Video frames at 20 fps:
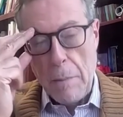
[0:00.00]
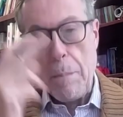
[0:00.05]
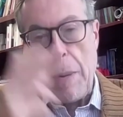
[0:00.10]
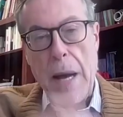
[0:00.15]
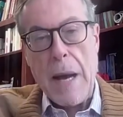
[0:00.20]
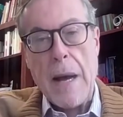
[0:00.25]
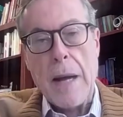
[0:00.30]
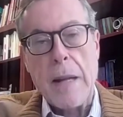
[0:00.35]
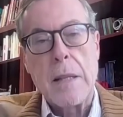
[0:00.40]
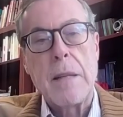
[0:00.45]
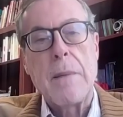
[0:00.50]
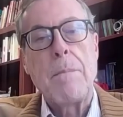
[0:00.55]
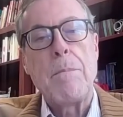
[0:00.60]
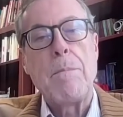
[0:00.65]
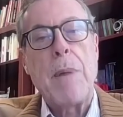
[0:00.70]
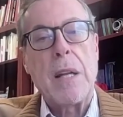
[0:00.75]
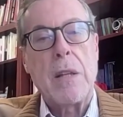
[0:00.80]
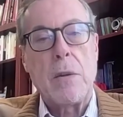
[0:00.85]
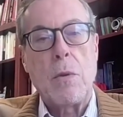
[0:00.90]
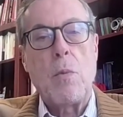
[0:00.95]

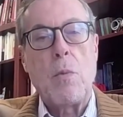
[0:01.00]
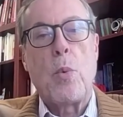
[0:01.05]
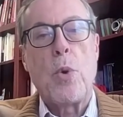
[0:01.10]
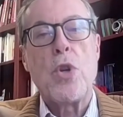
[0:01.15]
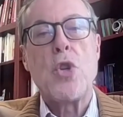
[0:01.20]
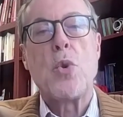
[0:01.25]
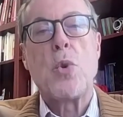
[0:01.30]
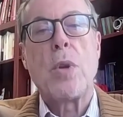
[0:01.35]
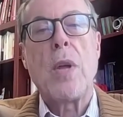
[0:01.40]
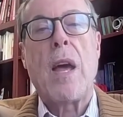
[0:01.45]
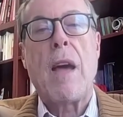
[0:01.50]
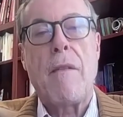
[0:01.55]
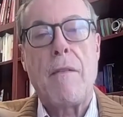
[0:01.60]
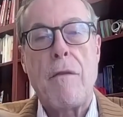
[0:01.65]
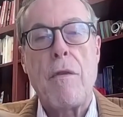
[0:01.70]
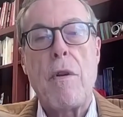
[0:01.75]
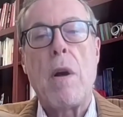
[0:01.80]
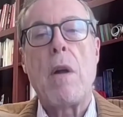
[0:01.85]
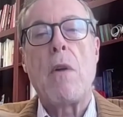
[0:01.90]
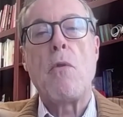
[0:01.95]
but we should
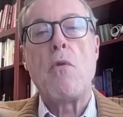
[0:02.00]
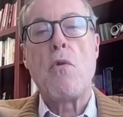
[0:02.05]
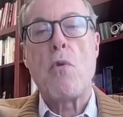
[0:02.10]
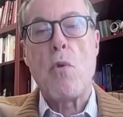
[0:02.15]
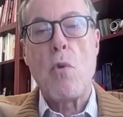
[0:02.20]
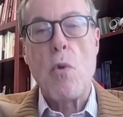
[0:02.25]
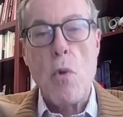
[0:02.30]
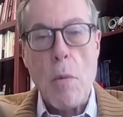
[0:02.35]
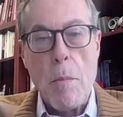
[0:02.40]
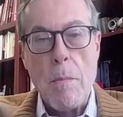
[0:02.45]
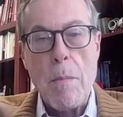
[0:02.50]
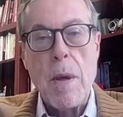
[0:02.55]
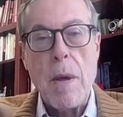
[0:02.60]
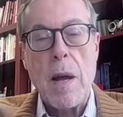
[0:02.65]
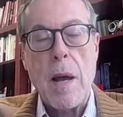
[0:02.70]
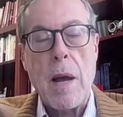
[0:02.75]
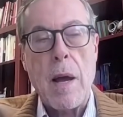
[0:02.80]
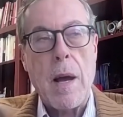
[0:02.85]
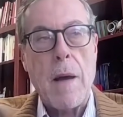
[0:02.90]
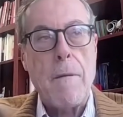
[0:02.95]
have
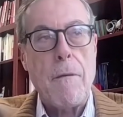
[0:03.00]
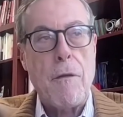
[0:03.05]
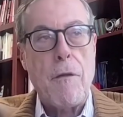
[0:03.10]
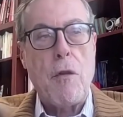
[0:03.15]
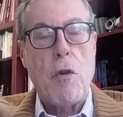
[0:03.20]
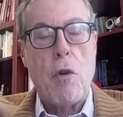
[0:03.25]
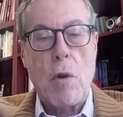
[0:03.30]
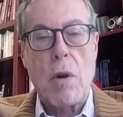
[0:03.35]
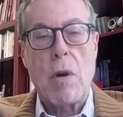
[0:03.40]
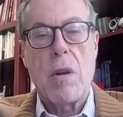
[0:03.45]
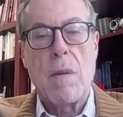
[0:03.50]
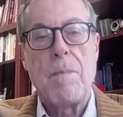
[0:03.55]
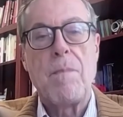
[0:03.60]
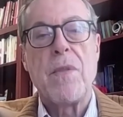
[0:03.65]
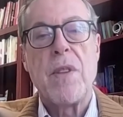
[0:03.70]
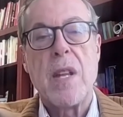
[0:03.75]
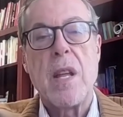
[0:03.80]
room for